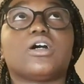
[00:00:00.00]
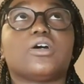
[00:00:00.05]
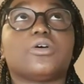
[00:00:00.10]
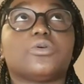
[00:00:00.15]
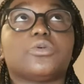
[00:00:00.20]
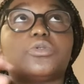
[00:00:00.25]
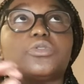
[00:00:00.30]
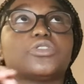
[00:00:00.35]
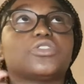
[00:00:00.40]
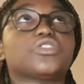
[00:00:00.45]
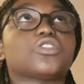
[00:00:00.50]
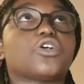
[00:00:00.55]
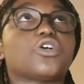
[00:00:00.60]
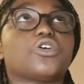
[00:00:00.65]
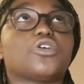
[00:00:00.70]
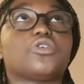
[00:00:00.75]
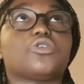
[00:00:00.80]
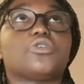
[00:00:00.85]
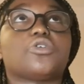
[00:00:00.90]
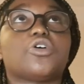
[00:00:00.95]

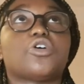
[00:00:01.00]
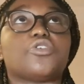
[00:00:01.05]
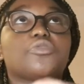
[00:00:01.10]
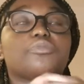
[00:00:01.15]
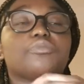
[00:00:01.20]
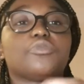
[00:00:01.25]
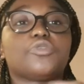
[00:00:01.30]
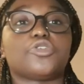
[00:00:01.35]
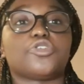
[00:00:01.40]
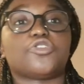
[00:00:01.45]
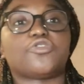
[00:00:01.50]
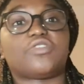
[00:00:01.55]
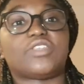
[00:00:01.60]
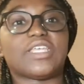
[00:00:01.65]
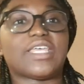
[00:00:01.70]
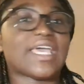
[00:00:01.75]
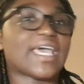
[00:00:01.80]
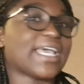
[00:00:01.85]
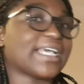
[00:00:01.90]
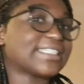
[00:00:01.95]
also move
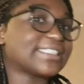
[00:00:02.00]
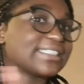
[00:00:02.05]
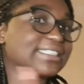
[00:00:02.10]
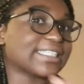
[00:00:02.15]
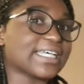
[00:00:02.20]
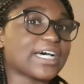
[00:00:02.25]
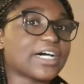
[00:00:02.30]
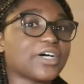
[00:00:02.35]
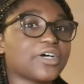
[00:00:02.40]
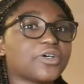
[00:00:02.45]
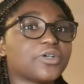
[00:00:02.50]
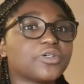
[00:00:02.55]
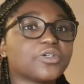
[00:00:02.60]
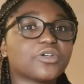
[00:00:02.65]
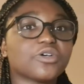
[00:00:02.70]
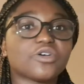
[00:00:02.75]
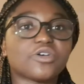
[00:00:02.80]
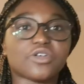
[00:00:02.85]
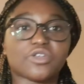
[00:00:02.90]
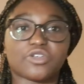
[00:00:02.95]
the egg cell,
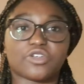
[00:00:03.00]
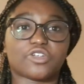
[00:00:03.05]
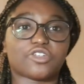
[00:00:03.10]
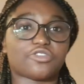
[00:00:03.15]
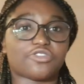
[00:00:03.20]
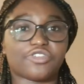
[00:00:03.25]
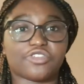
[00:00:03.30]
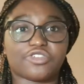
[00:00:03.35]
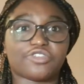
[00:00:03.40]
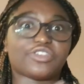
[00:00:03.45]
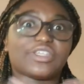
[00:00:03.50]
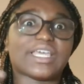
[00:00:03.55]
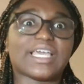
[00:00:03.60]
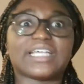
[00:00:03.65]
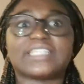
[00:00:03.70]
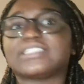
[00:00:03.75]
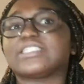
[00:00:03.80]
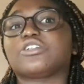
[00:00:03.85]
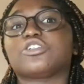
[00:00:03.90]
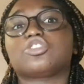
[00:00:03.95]
because the
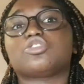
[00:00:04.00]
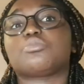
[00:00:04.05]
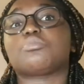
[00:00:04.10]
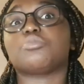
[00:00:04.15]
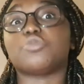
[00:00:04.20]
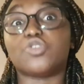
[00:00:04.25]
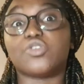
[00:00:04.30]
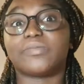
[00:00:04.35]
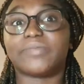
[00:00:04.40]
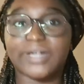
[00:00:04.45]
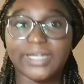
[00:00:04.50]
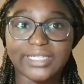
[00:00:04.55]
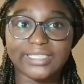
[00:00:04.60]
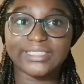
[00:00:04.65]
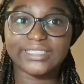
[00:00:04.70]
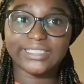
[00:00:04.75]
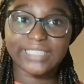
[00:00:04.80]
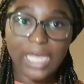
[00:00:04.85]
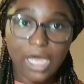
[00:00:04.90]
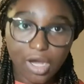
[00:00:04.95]
egg cell doesn't move by
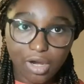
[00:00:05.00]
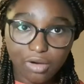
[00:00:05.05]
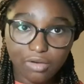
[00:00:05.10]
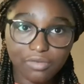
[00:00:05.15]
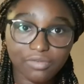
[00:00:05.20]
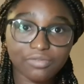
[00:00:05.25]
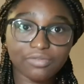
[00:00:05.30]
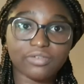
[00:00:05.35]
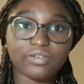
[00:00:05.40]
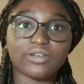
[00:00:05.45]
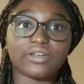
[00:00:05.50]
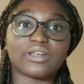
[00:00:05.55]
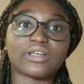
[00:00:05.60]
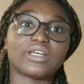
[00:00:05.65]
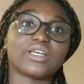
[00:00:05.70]
itself.